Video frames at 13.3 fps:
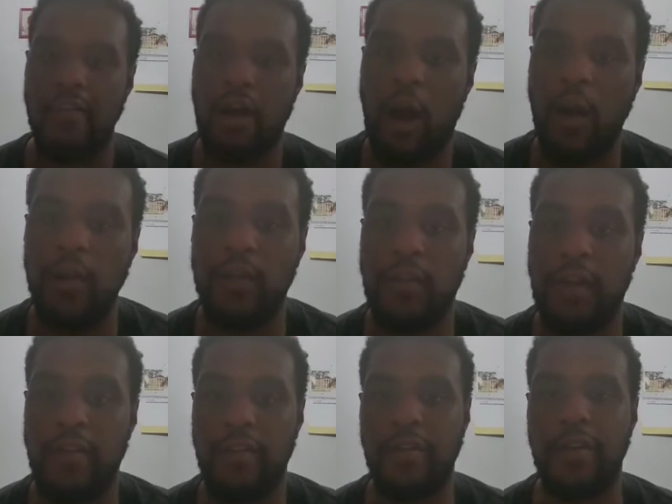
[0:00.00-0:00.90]
always
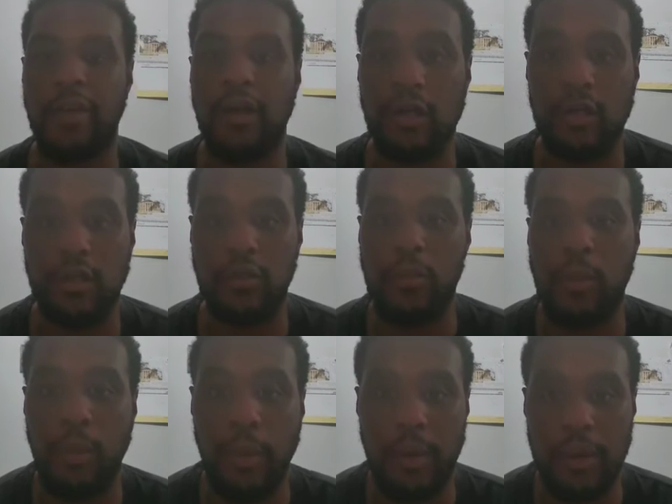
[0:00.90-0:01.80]
favored girls over
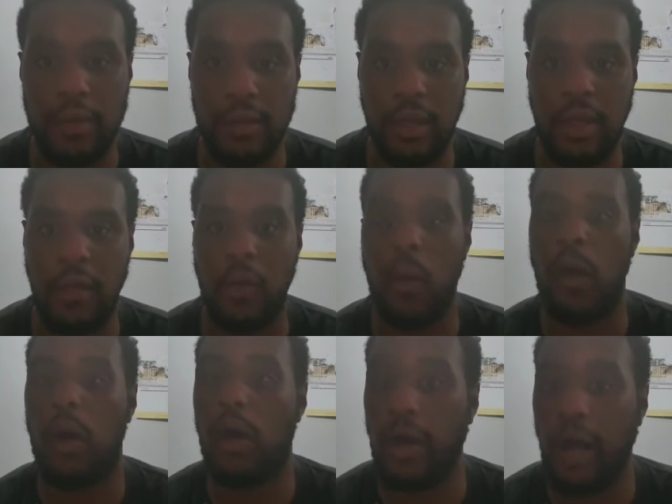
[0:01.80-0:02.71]
boys, like who I
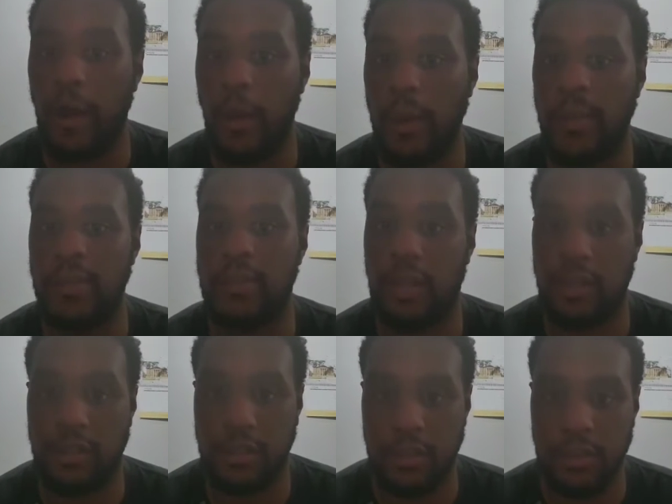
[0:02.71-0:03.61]
hung out with and talked
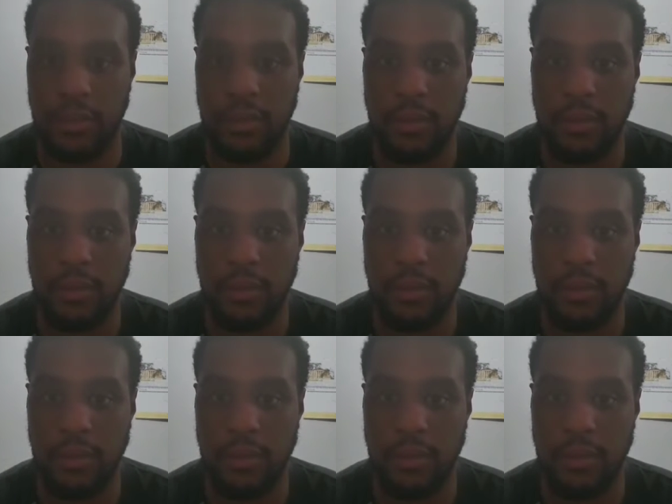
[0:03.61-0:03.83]
to.